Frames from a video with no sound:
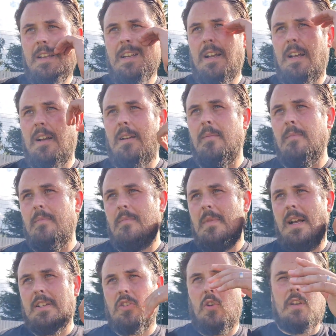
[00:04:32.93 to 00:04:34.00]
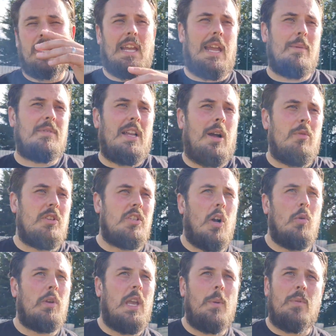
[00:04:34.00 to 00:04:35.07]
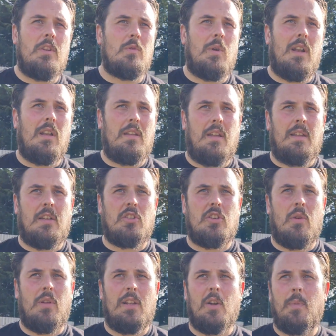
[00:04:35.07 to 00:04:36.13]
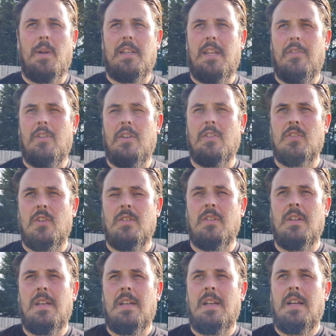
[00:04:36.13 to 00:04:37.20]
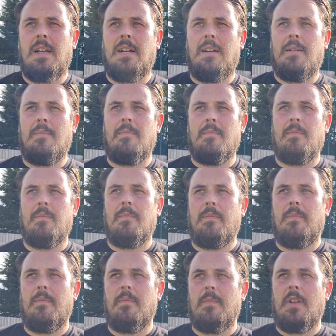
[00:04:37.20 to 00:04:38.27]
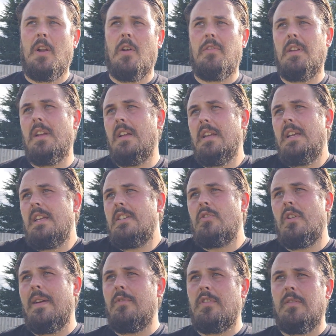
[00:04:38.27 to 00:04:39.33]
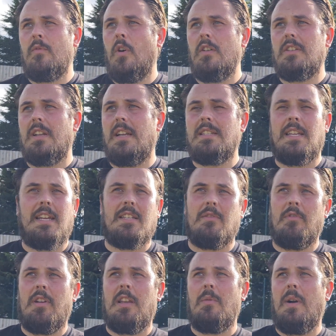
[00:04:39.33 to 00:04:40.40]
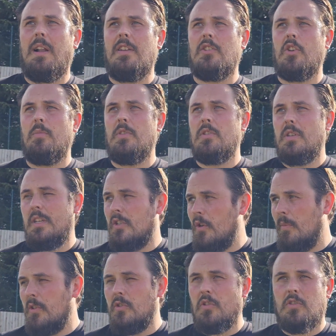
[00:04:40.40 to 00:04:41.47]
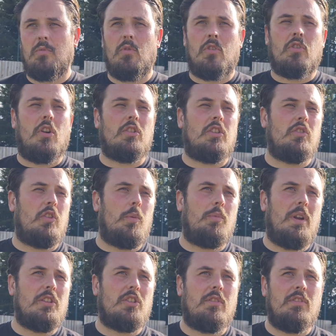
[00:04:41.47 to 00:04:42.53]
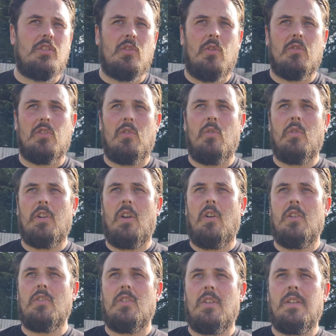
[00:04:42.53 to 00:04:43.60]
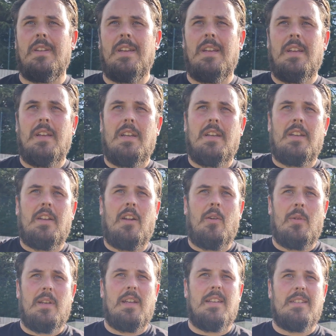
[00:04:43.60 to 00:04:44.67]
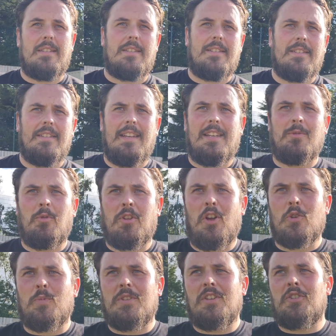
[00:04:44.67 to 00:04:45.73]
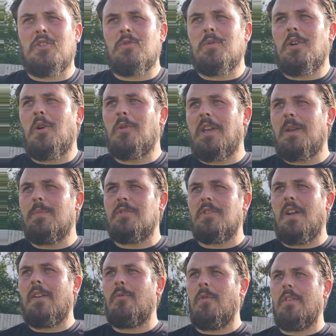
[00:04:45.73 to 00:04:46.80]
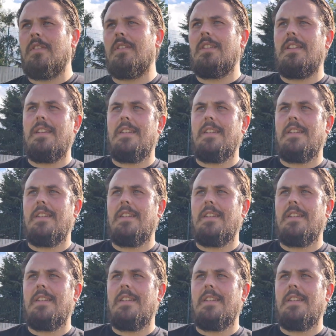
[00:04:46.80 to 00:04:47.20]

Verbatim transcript: um, outside of games now with his goalkeeping as well and, and that's showing a little bit of dividends. And, um, you know, I think he's done everything right today. He's kicked it really well. He's come and, he's come and took some good crosses under pressure. He's talked and organised and, you know, it's it's one of those positions with goalkeepers. You know, everyone